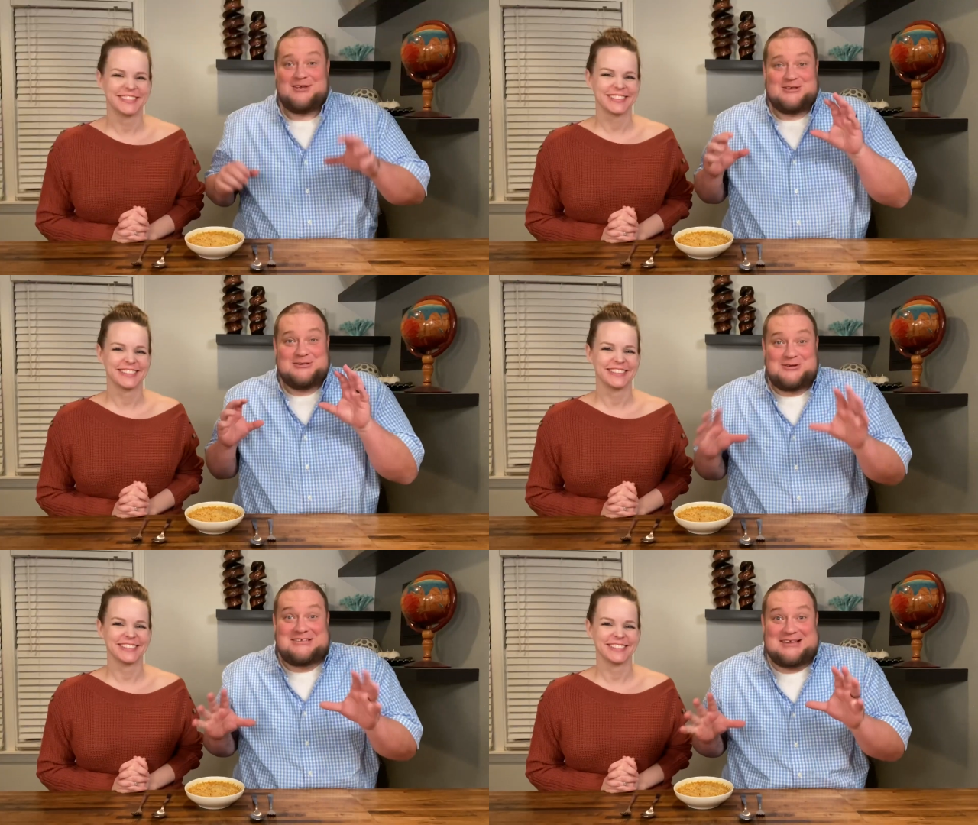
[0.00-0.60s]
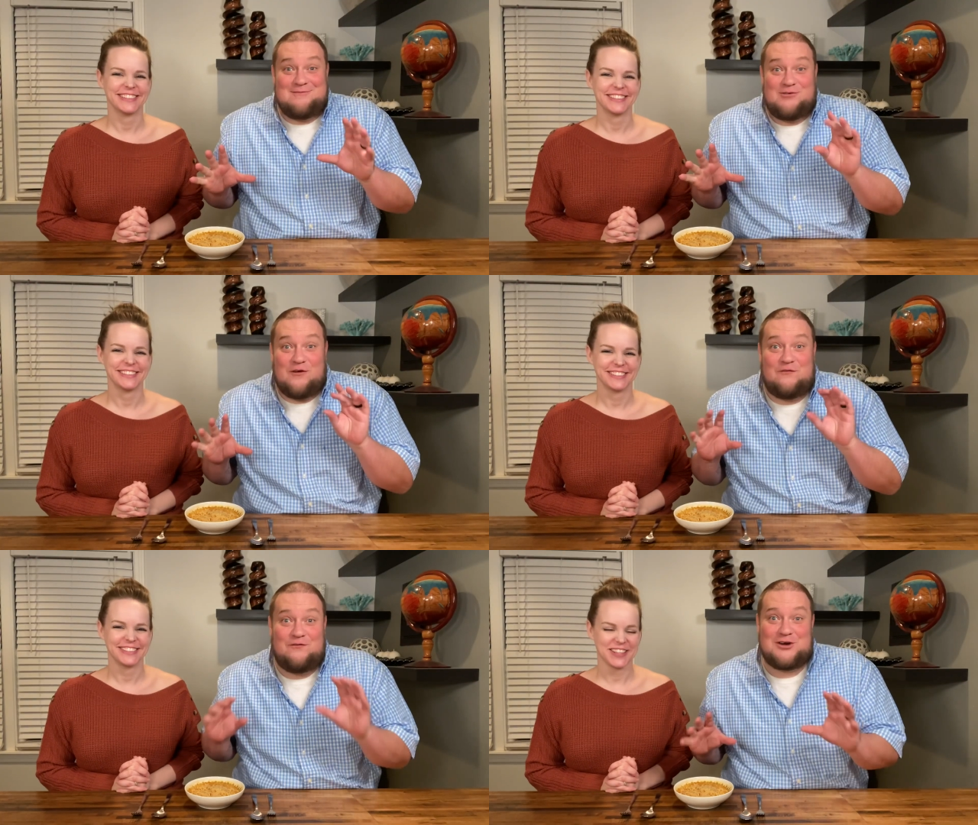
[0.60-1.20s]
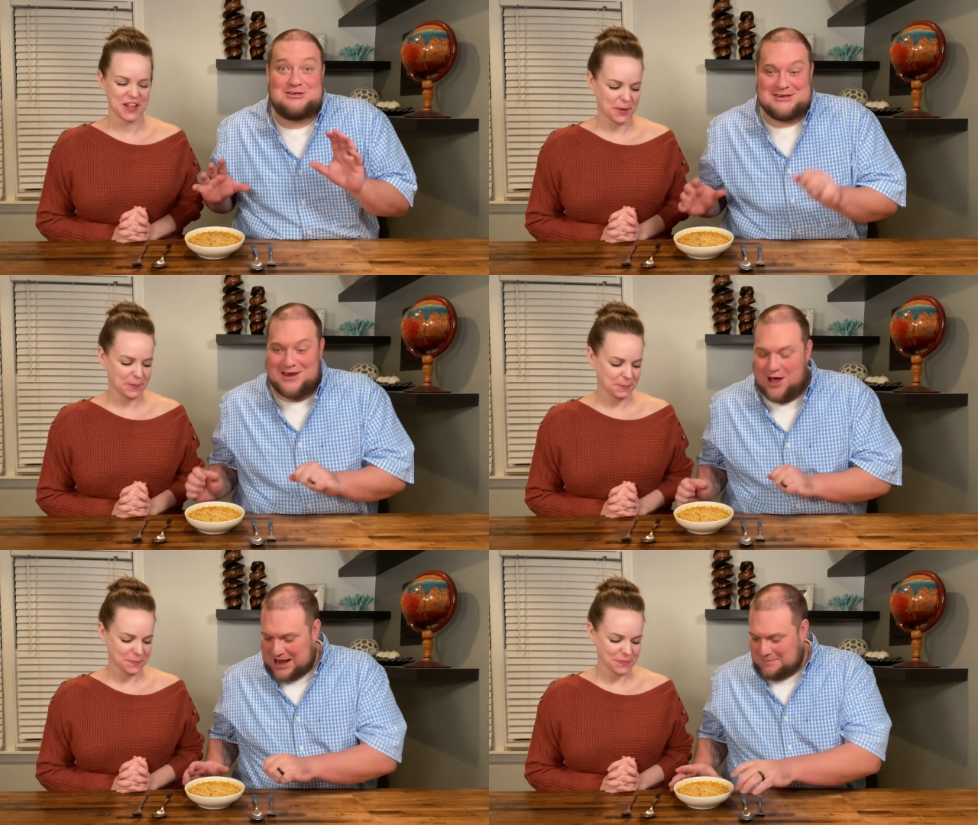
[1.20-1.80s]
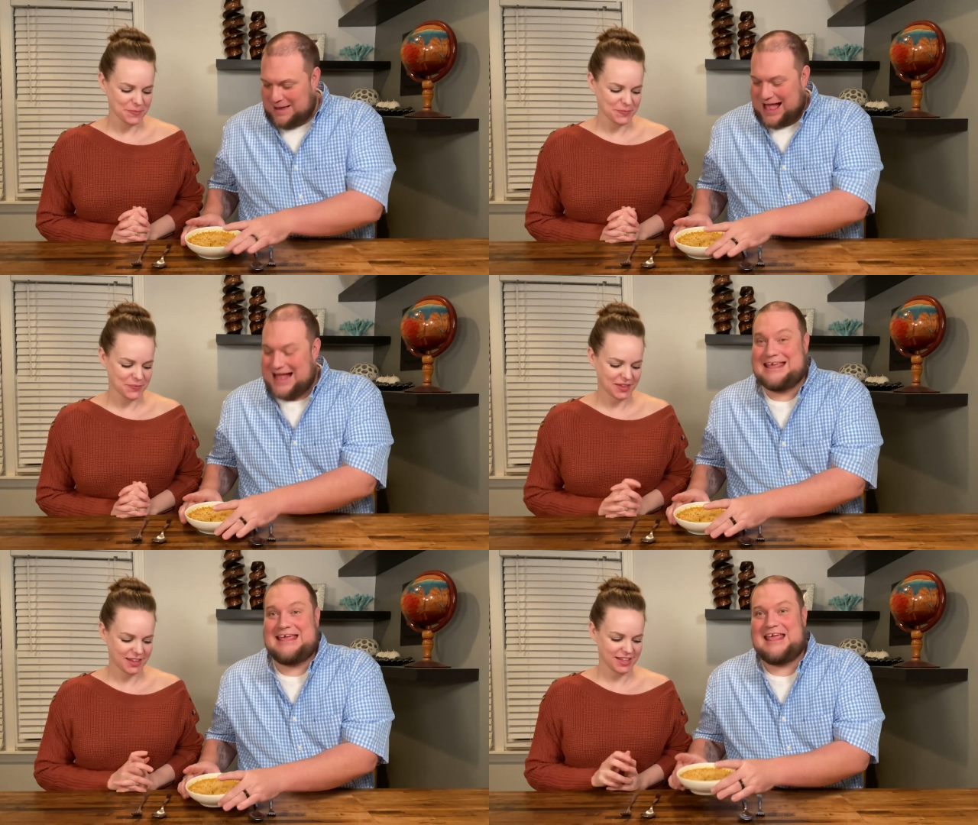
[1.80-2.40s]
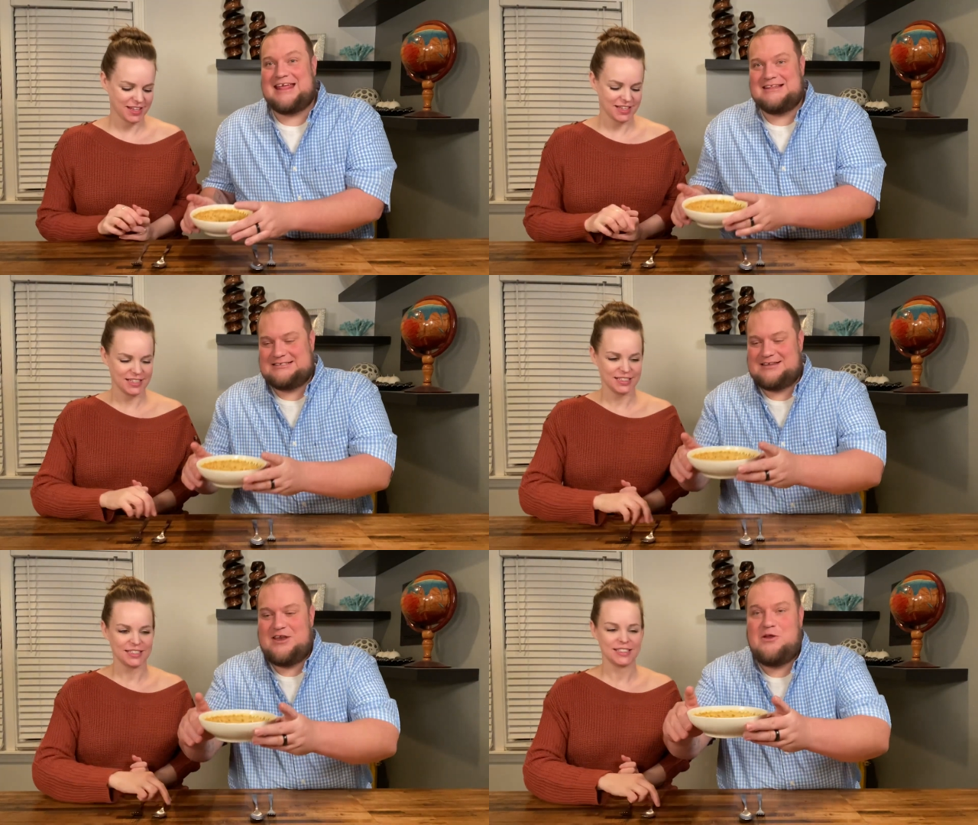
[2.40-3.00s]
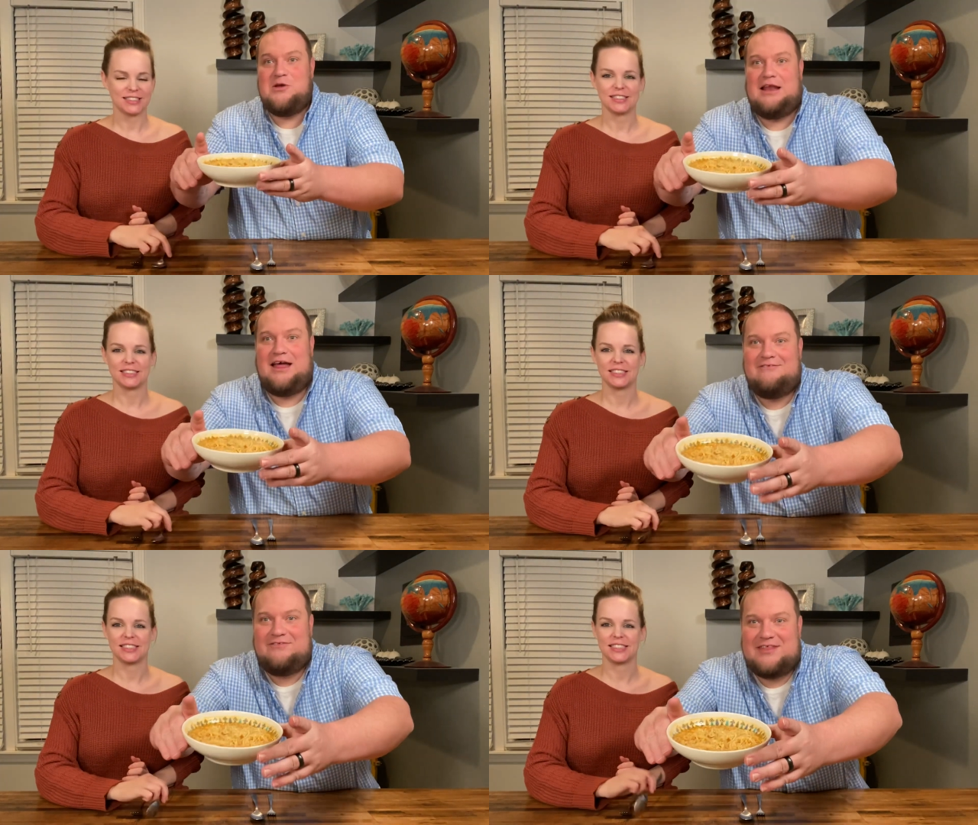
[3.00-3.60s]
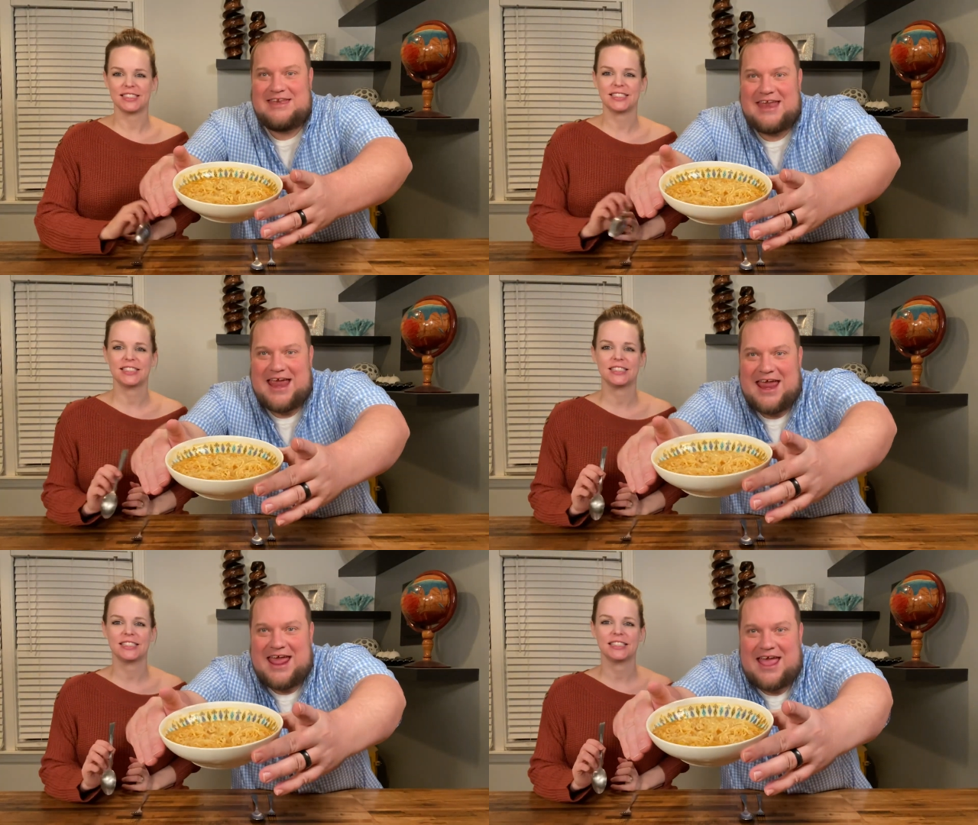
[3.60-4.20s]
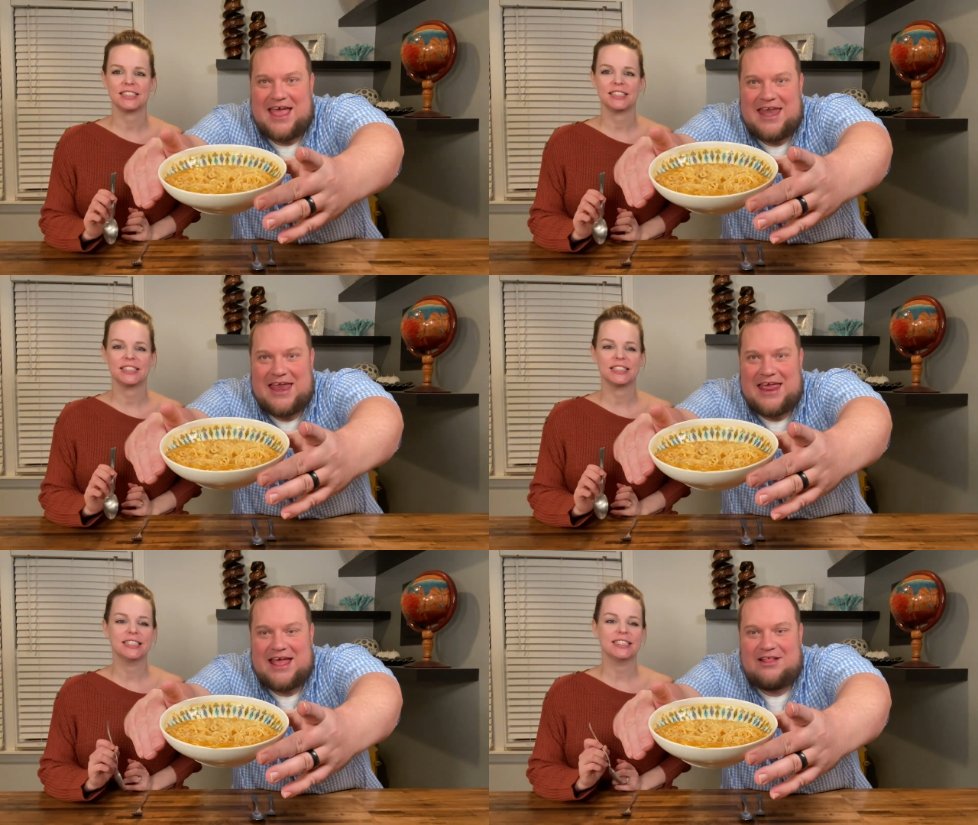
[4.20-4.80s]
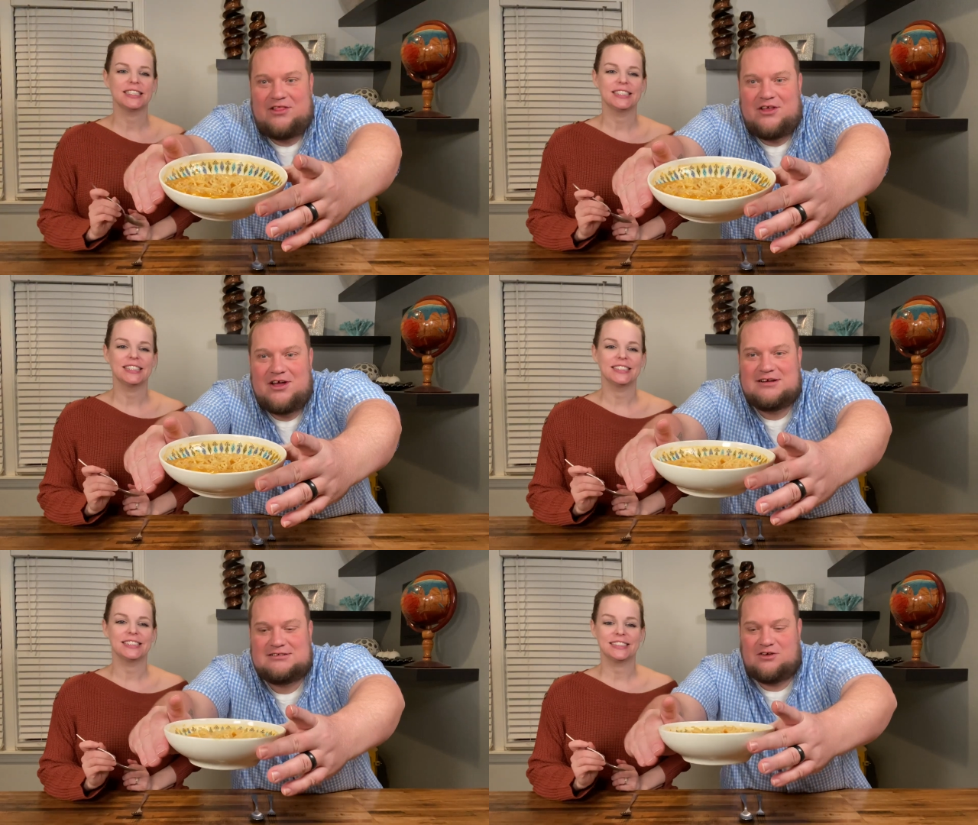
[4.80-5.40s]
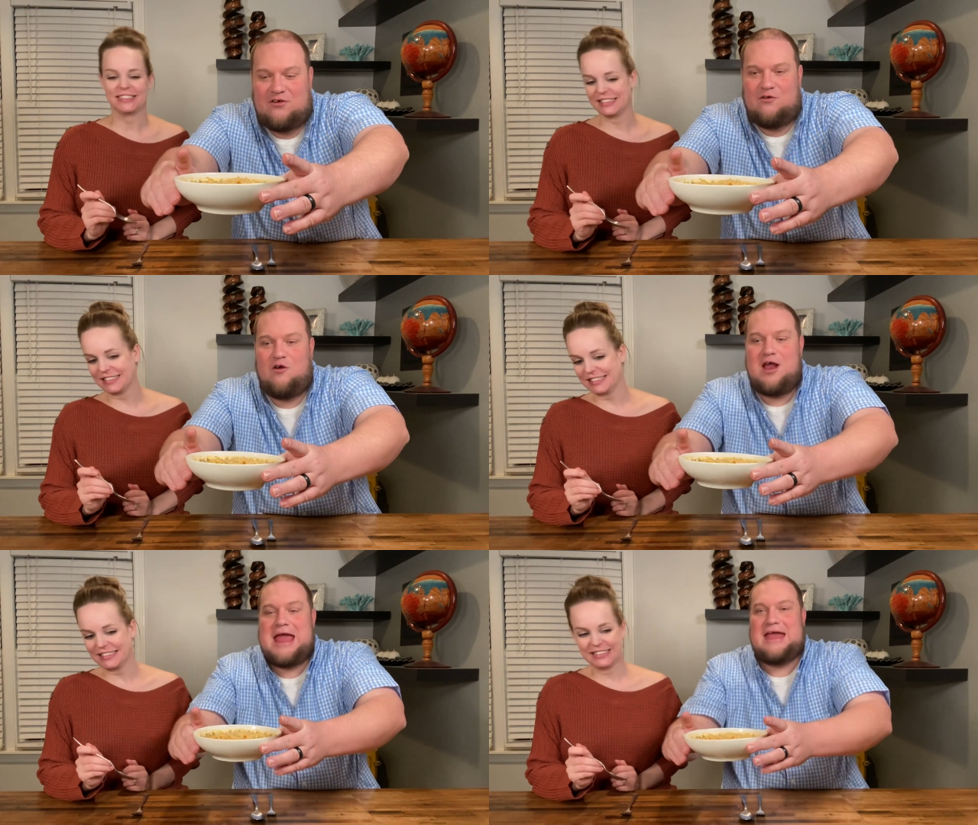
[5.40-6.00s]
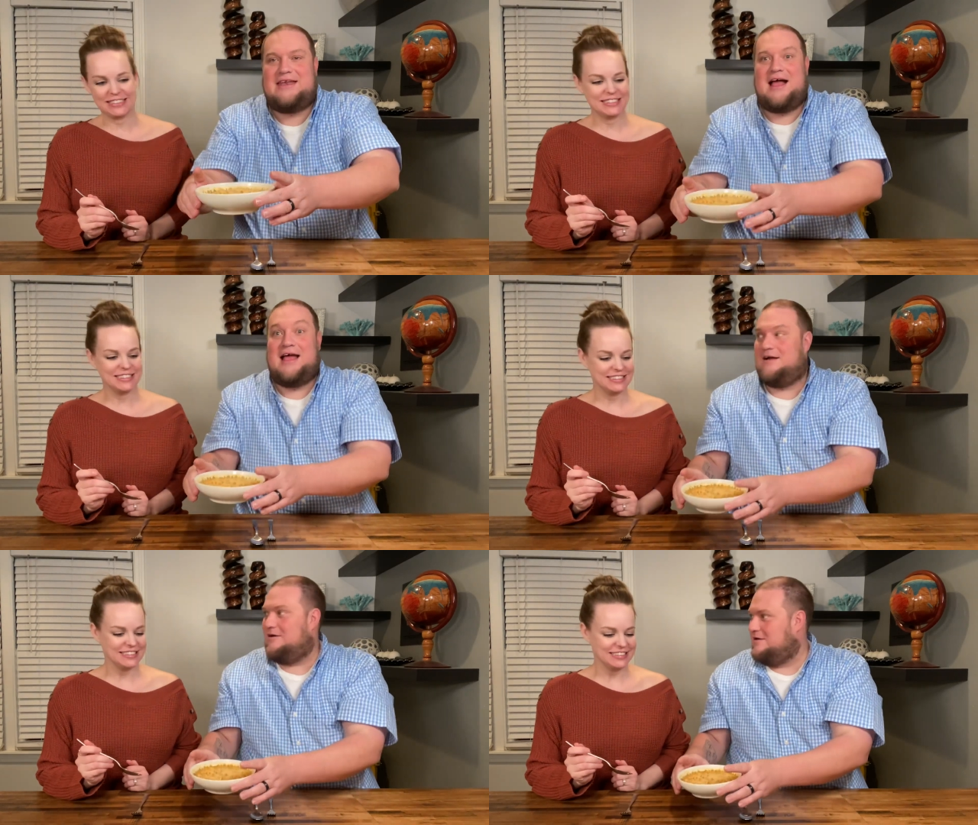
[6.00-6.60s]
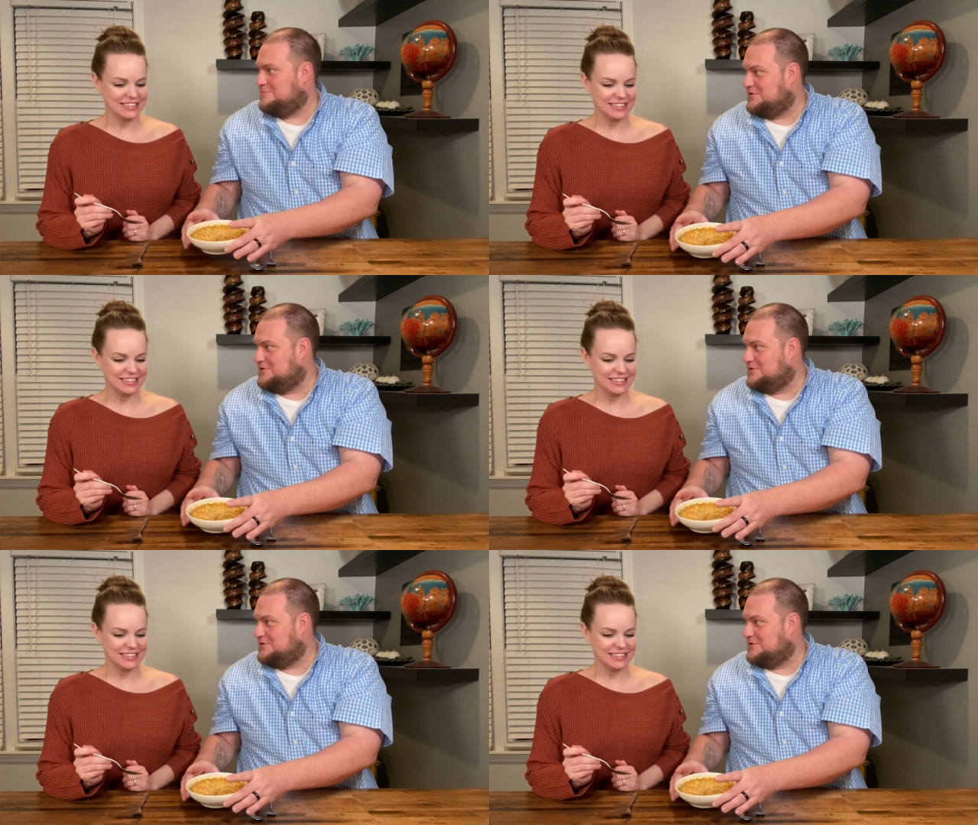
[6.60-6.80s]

Speaker 1: So it's time for our first non-Maggi instant noodle of the day, and it looks great. I almost